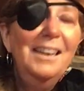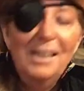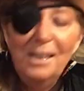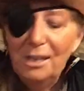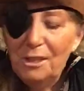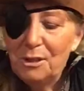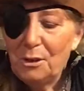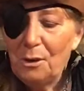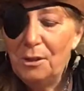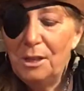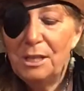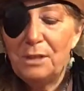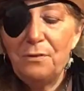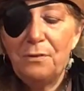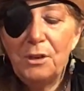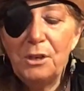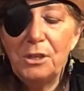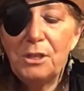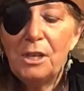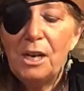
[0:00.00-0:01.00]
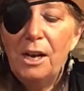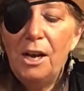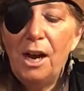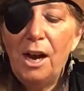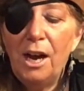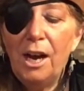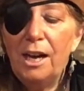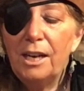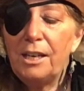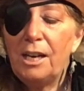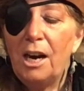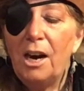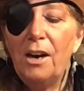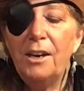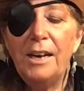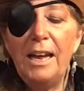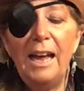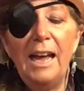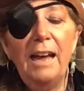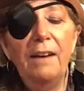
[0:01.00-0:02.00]
So this first
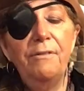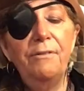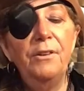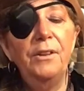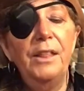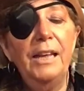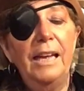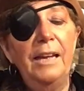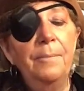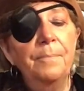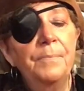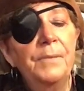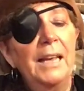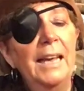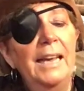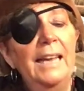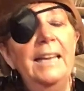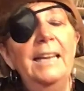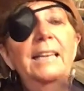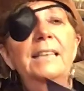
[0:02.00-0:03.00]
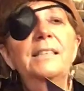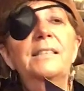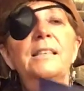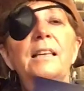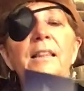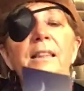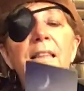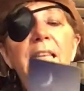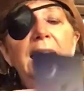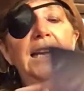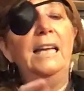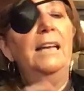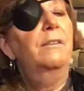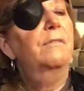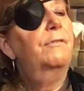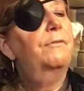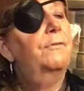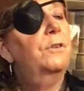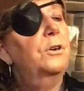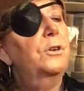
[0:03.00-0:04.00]
card I have for thee is this
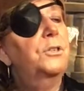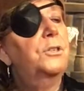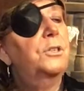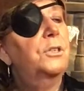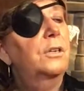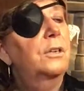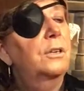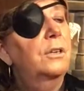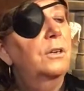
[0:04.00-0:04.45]
first